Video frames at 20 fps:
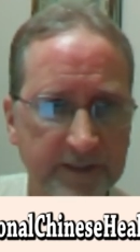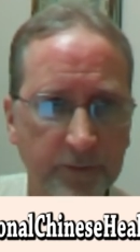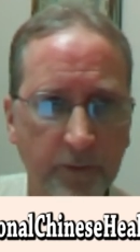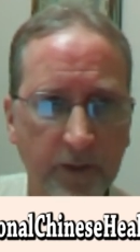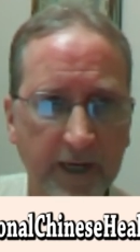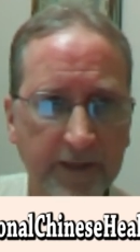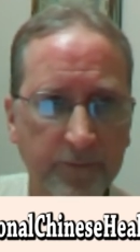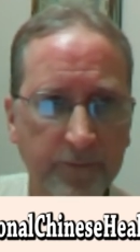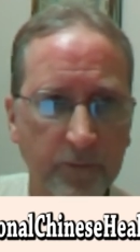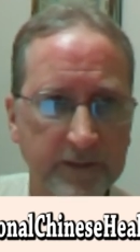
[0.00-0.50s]
or
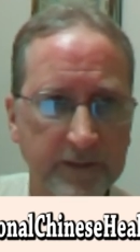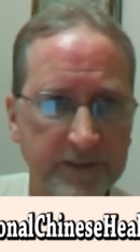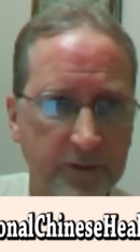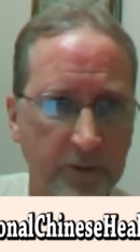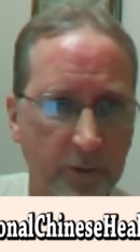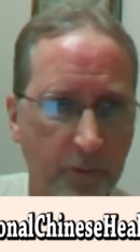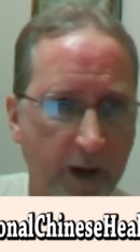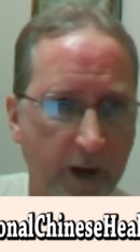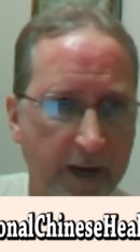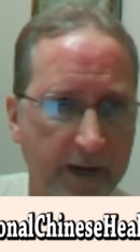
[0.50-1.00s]

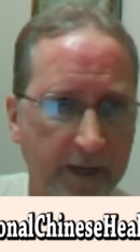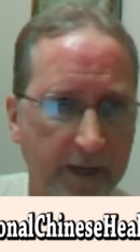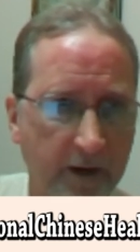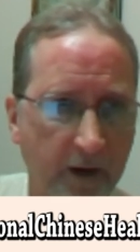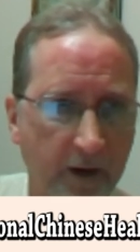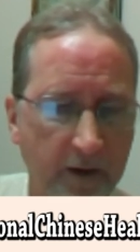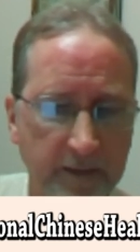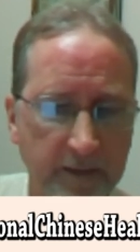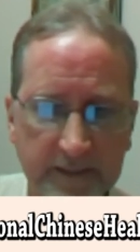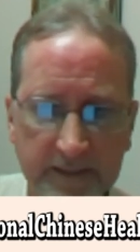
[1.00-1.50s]
atherosclerotic
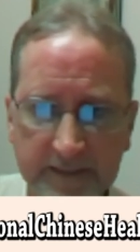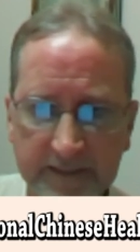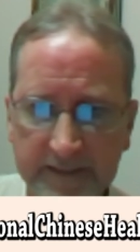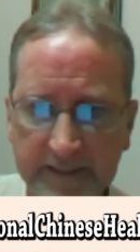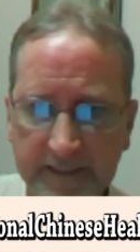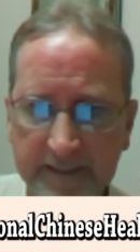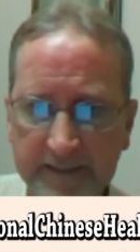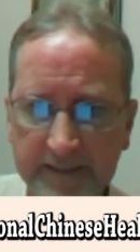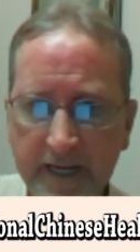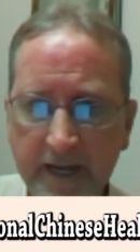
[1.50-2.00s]
heart
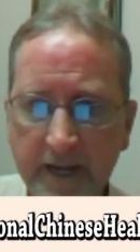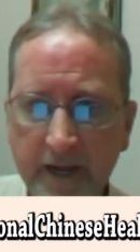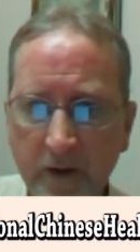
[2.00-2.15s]
disease,